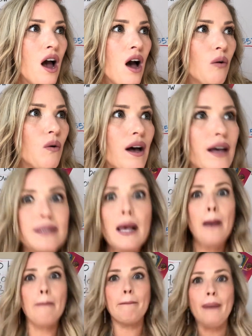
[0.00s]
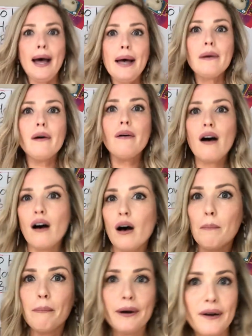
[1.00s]
was model
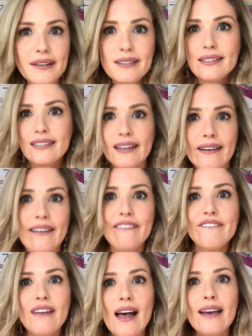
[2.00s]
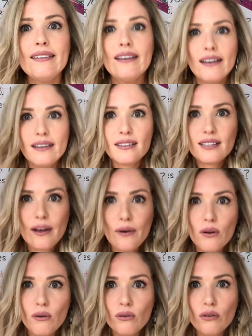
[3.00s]
all parts to find the
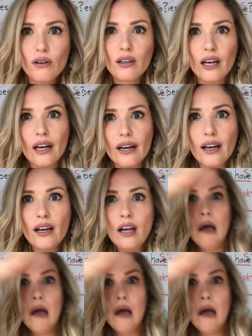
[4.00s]
total, gonna